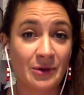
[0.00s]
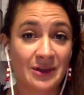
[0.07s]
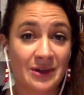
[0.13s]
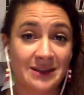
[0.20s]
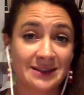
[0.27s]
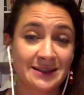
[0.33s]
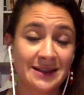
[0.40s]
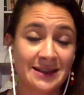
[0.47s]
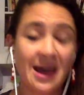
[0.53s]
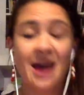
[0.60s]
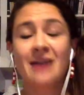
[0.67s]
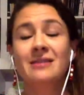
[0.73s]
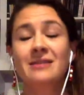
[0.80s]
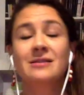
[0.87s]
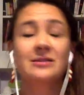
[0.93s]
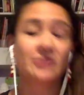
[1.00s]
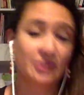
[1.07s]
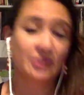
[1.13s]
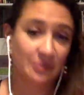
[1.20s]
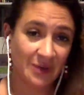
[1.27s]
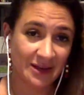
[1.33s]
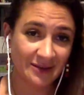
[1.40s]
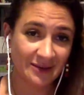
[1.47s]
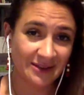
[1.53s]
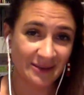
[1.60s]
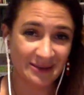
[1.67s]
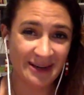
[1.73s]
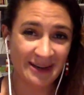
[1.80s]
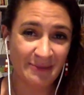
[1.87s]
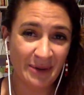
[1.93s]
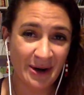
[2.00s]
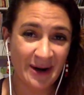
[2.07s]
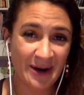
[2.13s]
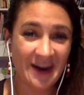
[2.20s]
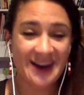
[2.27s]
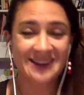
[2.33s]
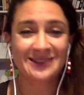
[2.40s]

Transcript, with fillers: this the third week of September.